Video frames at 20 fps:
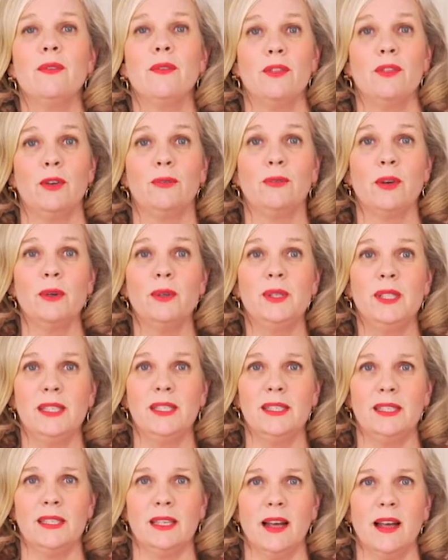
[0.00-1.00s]
The roast
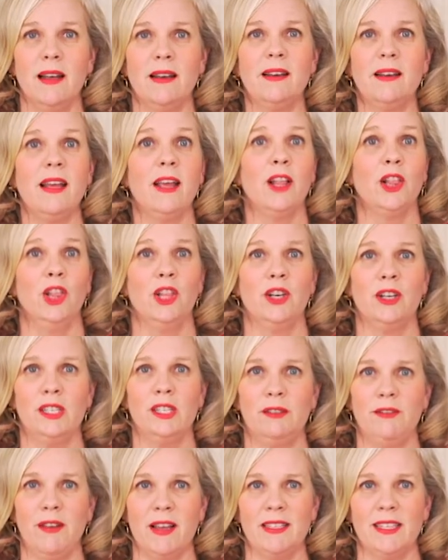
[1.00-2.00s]
is done. It
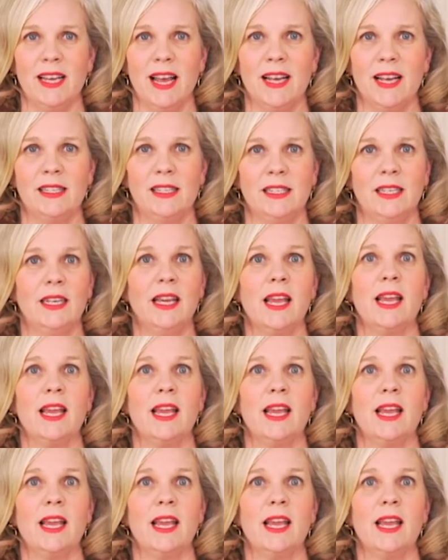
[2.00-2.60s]
looks fantastic.